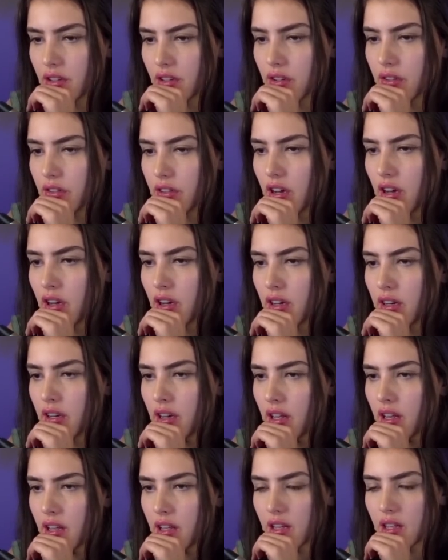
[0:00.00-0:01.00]
going
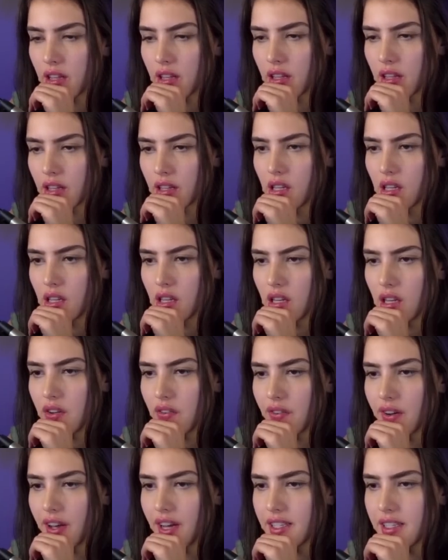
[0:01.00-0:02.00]
on.
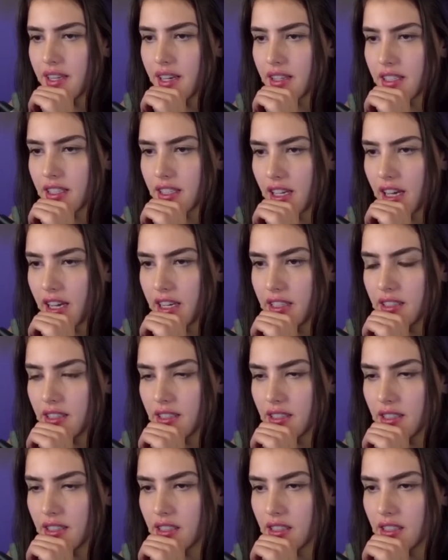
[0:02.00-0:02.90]
If I take the knight,